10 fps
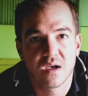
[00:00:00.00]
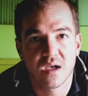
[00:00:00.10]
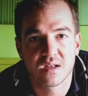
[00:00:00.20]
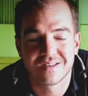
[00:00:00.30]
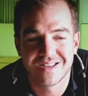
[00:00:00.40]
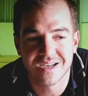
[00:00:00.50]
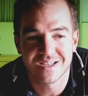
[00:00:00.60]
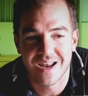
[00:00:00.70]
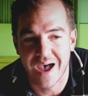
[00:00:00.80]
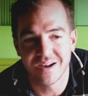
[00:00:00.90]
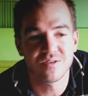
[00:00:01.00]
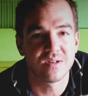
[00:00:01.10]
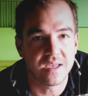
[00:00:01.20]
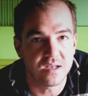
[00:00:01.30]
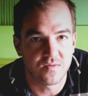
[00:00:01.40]
It doesn't handle
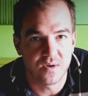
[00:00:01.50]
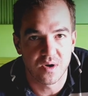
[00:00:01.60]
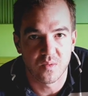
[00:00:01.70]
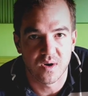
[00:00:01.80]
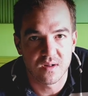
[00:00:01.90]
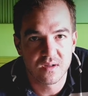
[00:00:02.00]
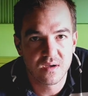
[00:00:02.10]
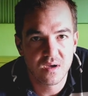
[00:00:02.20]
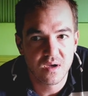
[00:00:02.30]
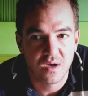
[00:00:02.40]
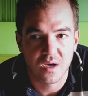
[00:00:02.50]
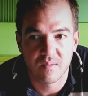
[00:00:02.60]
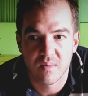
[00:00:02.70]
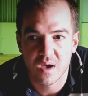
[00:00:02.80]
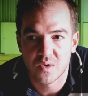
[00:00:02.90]
heat very well.
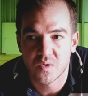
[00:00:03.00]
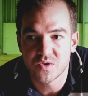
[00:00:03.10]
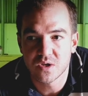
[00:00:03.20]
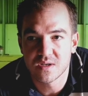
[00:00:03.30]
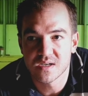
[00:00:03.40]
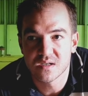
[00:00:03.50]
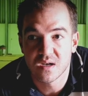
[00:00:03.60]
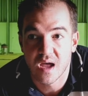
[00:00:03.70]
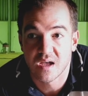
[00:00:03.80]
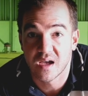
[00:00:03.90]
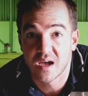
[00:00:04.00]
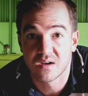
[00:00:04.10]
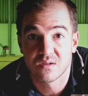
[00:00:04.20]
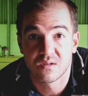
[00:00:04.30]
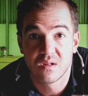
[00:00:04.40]
It also doesn't
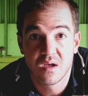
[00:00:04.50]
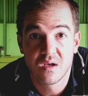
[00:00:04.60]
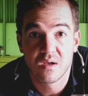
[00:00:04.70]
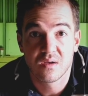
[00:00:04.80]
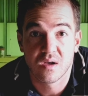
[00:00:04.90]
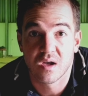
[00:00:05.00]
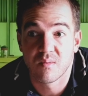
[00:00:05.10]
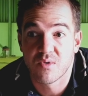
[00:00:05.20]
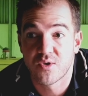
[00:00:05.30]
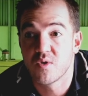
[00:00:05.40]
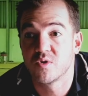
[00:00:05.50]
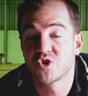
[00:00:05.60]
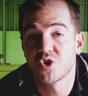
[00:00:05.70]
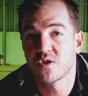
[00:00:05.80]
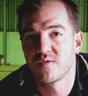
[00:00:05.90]
handle thermal
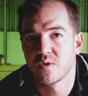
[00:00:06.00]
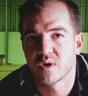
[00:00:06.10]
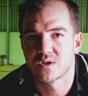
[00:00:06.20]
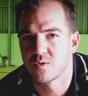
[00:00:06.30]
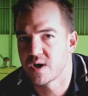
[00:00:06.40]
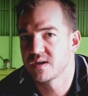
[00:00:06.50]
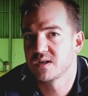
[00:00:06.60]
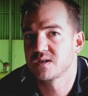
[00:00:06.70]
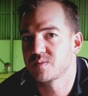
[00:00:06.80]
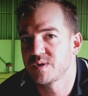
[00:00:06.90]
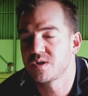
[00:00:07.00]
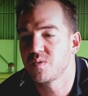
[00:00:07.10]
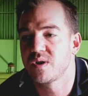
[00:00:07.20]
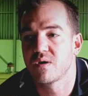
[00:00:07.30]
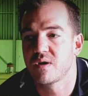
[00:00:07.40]
shock very well. So especially
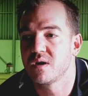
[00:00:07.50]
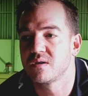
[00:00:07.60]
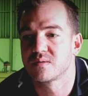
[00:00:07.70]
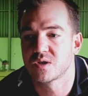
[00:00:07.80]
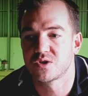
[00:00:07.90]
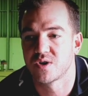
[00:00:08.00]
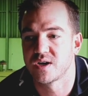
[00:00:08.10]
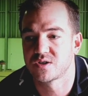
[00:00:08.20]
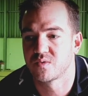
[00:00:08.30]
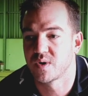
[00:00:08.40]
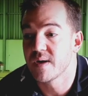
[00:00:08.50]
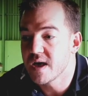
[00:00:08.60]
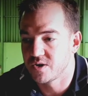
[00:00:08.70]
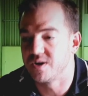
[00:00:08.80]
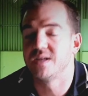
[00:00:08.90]
when you're in a situation where
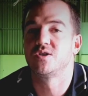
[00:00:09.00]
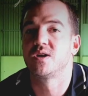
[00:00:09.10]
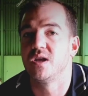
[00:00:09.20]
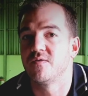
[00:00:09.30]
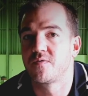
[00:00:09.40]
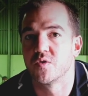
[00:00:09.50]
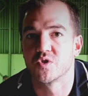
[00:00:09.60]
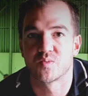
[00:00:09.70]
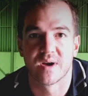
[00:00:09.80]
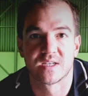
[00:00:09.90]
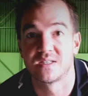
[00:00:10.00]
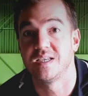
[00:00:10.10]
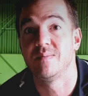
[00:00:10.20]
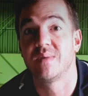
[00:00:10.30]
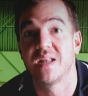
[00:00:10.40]
you need to clean floors by
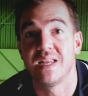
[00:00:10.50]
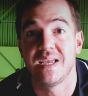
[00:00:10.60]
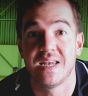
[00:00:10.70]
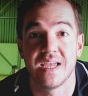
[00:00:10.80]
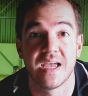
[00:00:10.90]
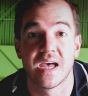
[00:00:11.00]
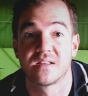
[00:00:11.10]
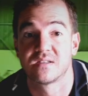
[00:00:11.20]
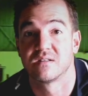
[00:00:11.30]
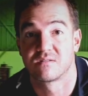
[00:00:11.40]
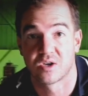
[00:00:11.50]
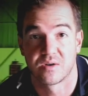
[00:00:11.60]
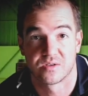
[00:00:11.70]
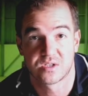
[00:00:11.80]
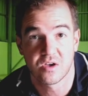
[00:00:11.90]
steam cleaning it and so
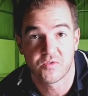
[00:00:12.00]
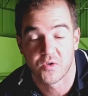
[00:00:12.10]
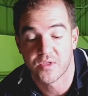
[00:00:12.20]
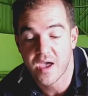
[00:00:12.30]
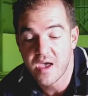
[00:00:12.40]
on and so forth,